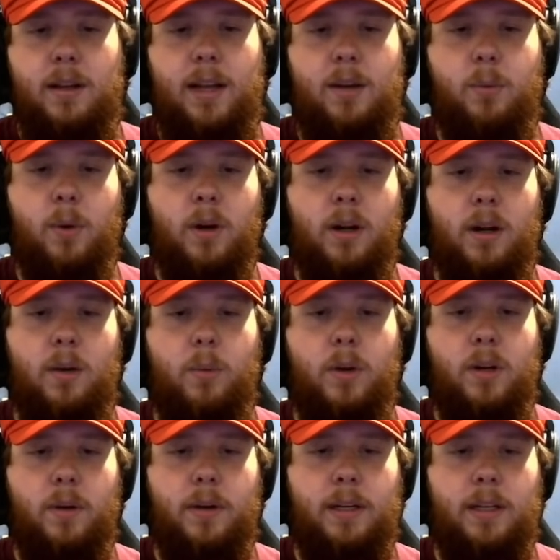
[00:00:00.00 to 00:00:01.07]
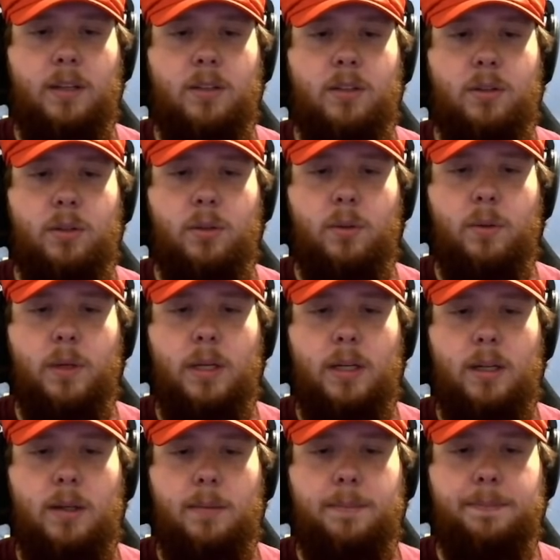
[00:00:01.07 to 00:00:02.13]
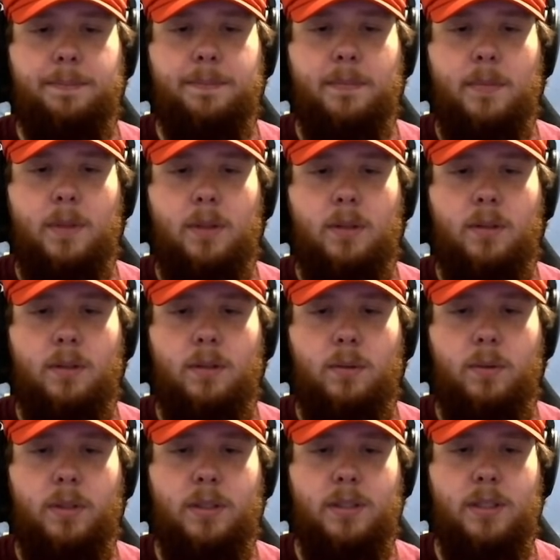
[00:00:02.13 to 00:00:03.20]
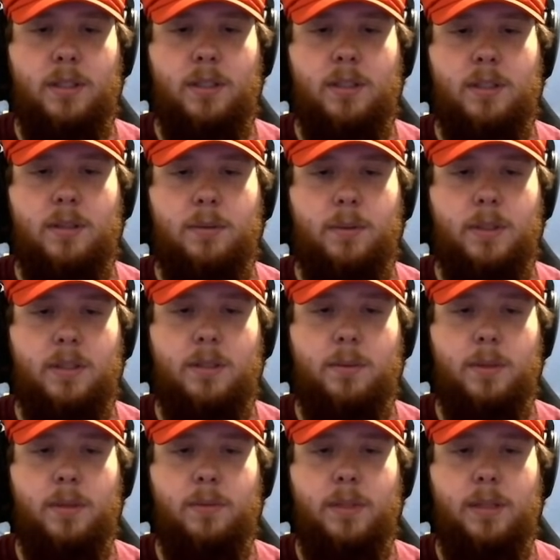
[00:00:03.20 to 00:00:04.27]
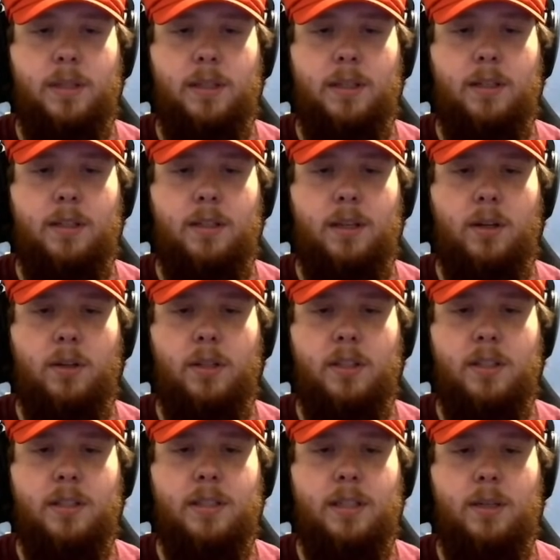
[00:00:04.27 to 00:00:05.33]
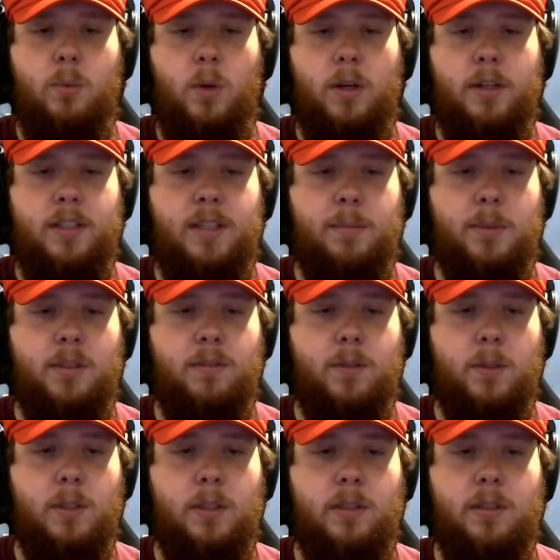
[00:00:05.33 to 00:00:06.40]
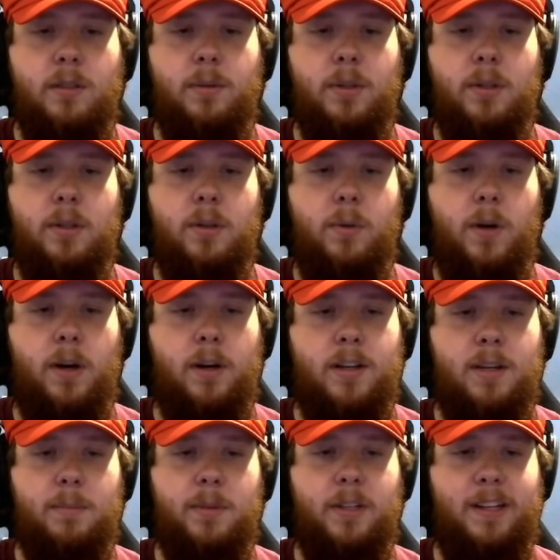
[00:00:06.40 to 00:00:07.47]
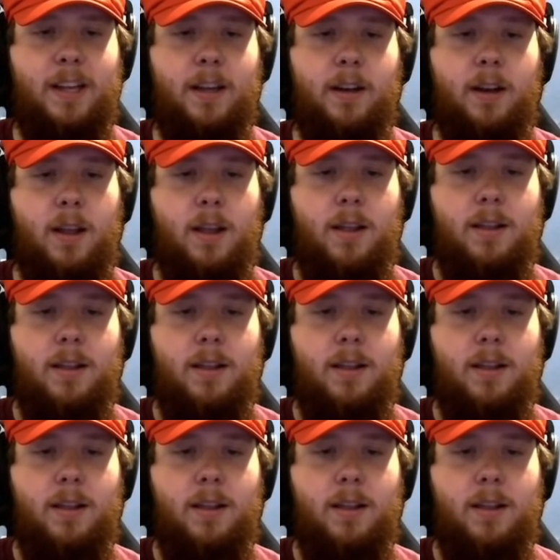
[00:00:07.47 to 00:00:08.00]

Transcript: And we're going into what is this? What's the one with this is Water Temple, of course. We're going to Water Temple again.